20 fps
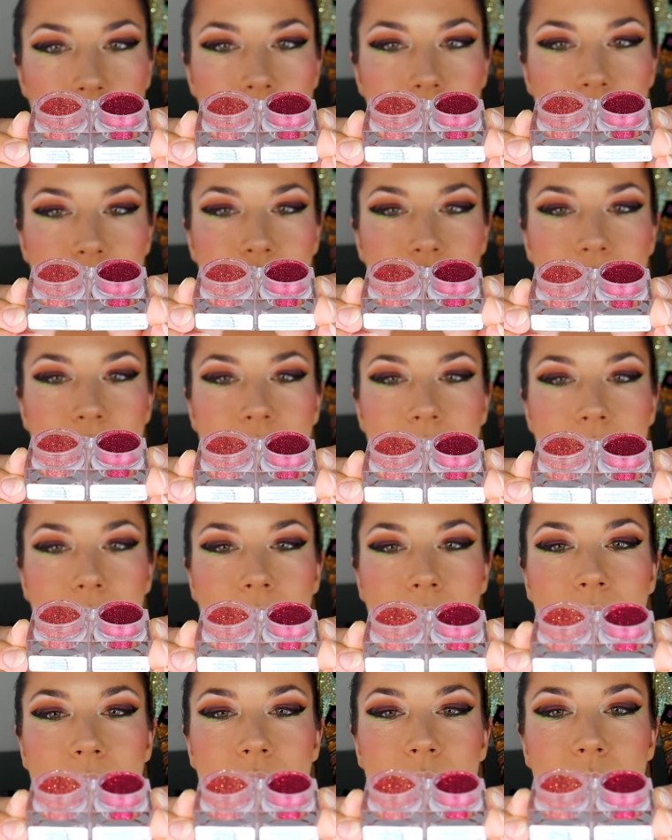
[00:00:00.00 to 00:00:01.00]
She Devil
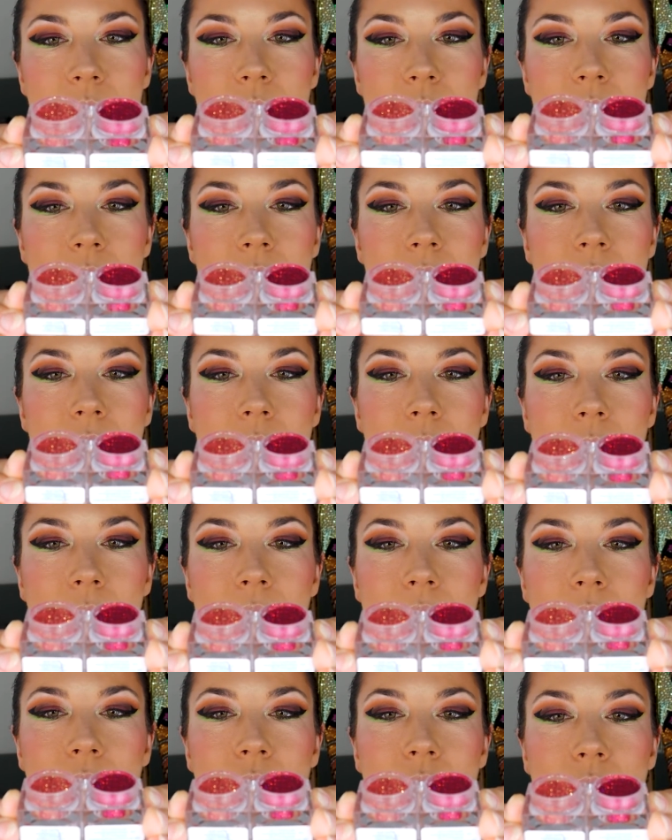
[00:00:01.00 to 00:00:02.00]
has a really
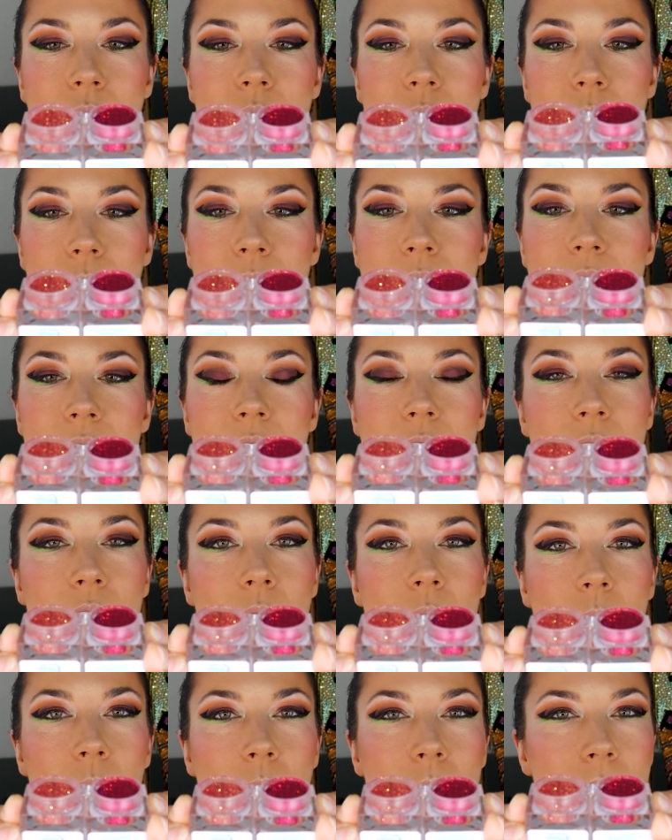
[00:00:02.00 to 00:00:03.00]
great green and
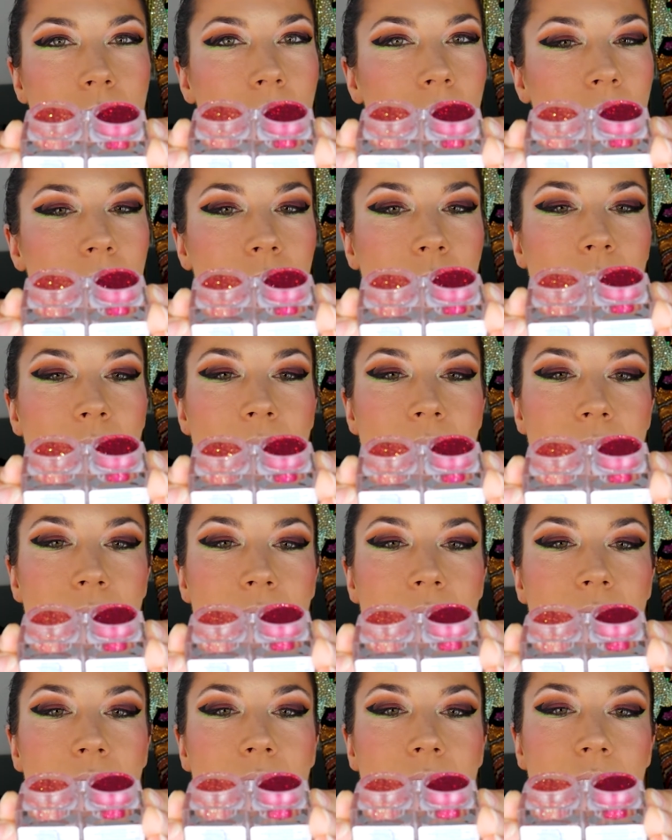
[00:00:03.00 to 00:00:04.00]
gold
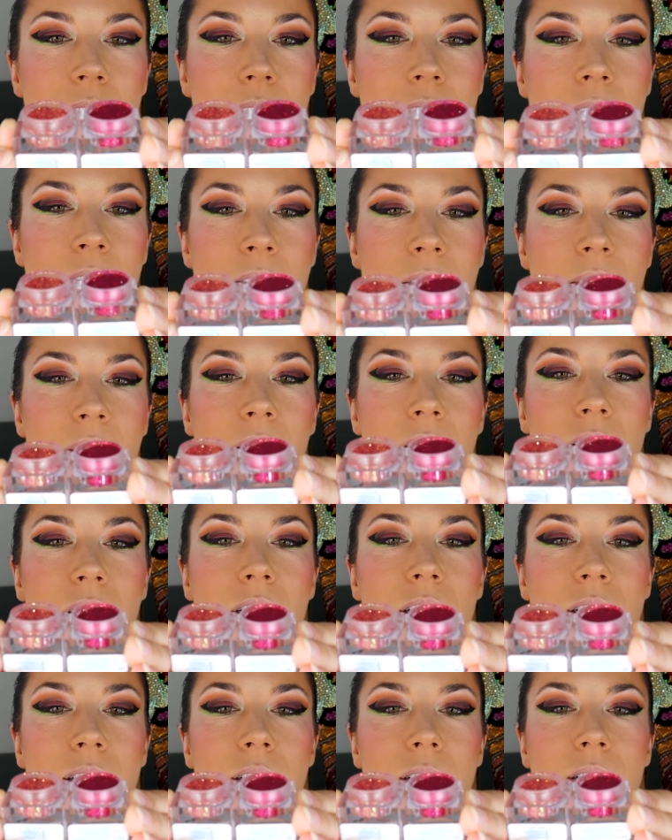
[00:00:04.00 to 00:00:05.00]
holographic in it, and
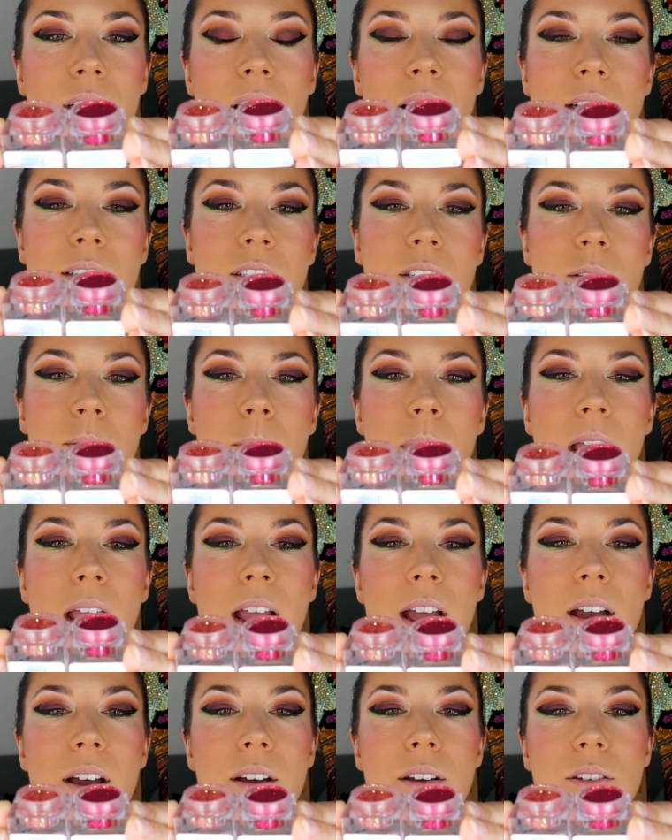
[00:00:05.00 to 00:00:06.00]
Glittergasm
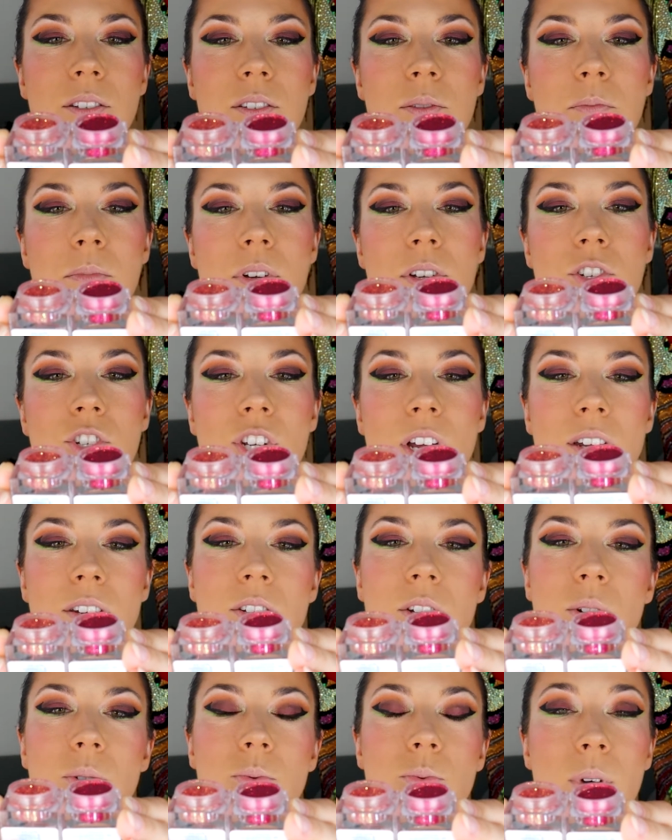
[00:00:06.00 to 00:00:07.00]
has
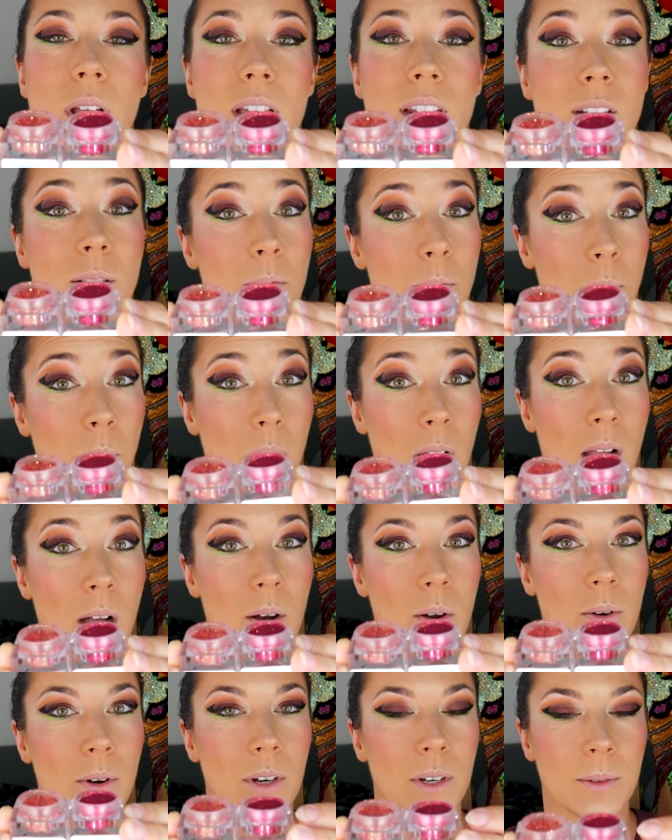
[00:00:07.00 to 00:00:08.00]
magenta, red, and
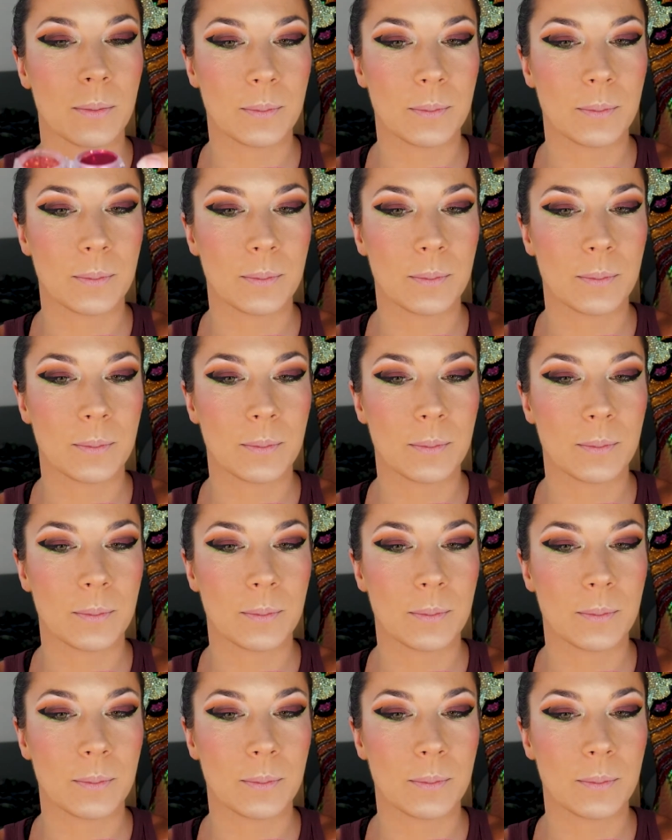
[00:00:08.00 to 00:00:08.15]
brown.